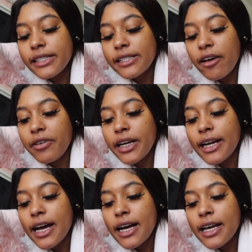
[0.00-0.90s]
It's
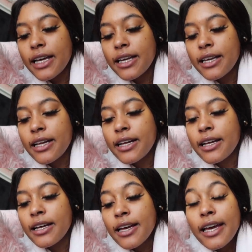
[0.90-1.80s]
79
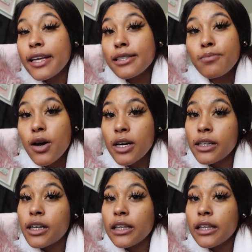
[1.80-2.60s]
and it's partly